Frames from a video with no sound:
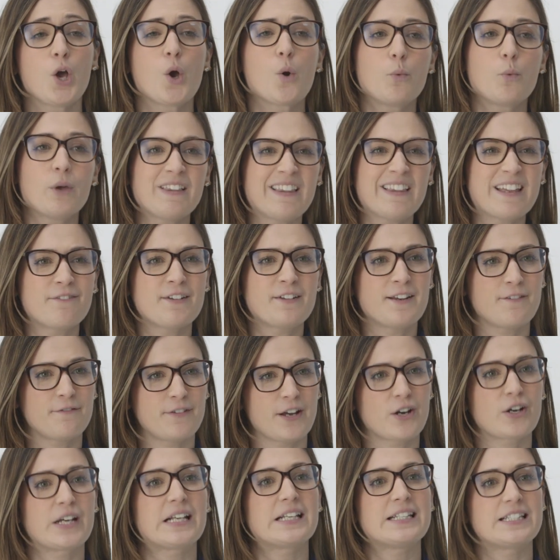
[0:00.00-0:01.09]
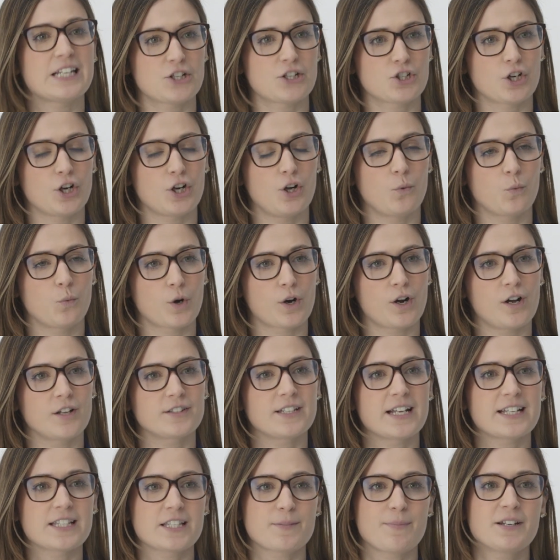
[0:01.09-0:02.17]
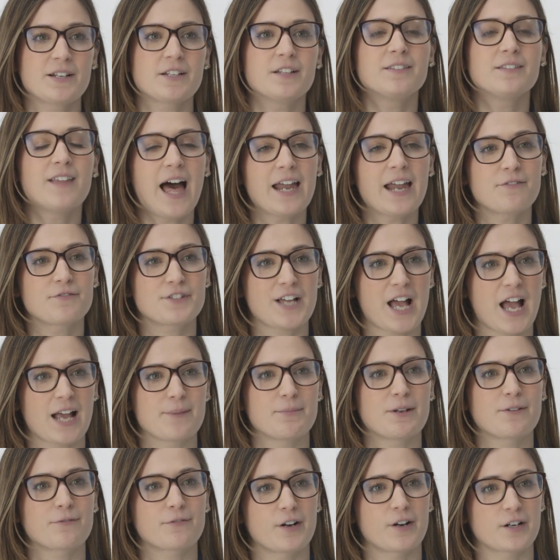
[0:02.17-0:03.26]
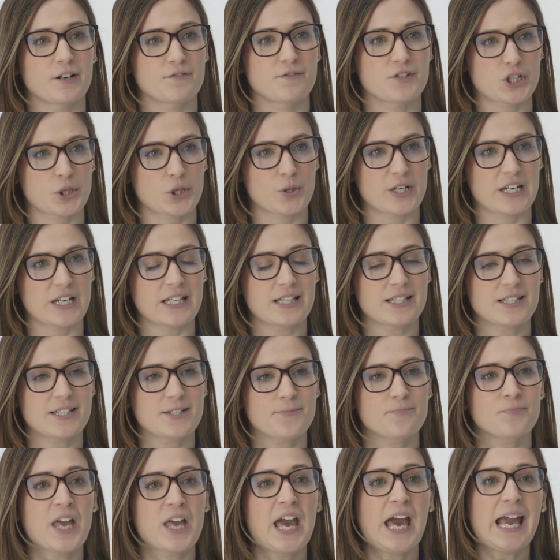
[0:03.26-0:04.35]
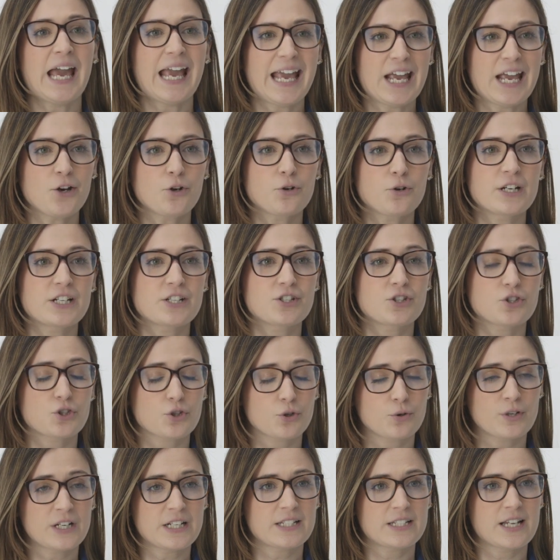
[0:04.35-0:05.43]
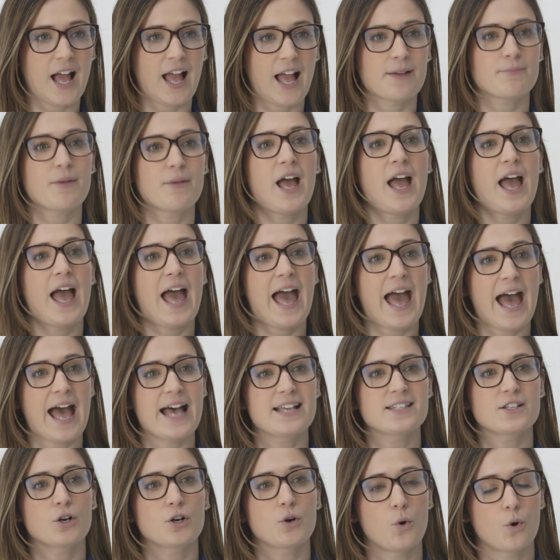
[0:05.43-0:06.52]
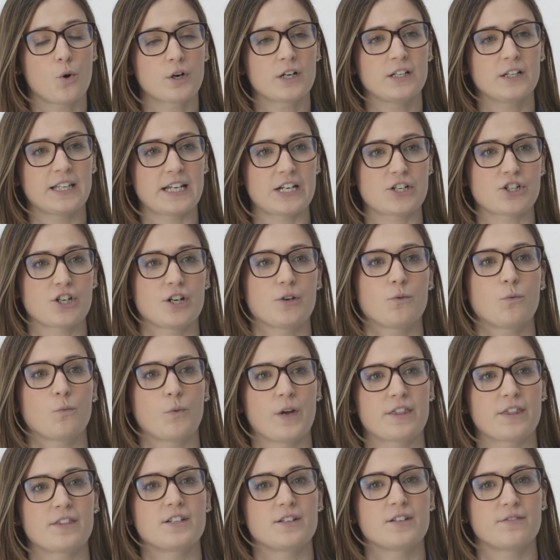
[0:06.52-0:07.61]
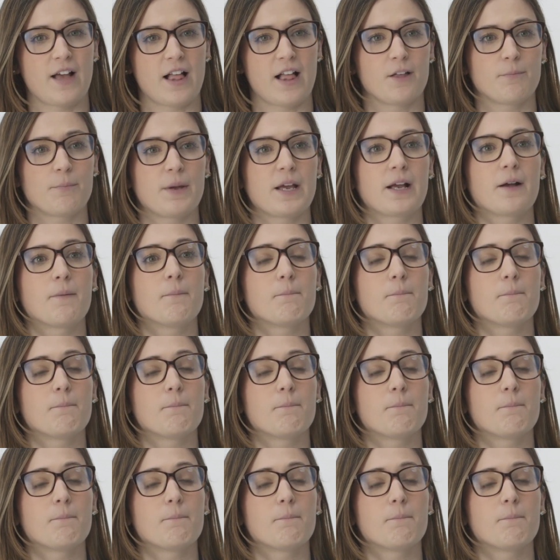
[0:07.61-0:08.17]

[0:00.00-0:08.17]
We live in a very digital world and spend a lot of time in front of screens. Increased screen time has a correlation with developing